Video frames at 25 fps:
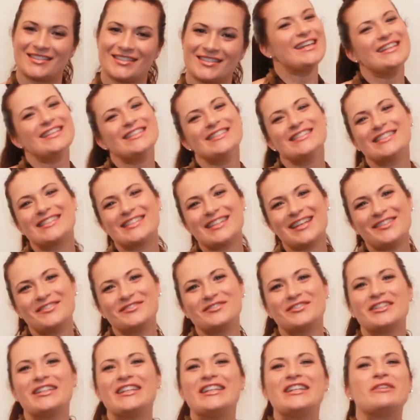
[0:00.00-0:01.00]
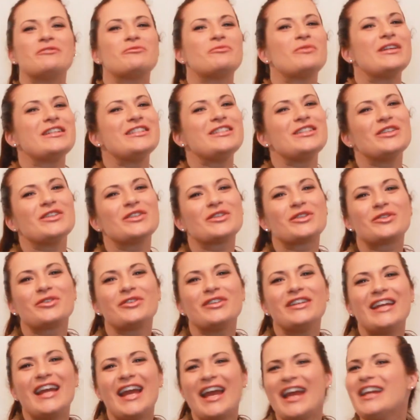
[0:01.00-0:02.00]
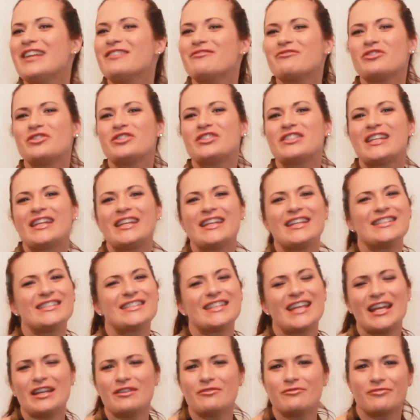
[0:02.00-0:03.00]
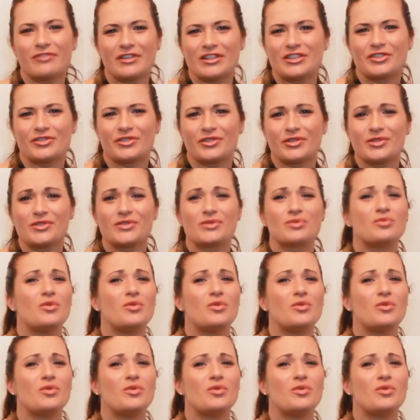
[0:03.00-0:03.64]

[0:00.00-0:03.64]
In summary, when you create routines and rituals,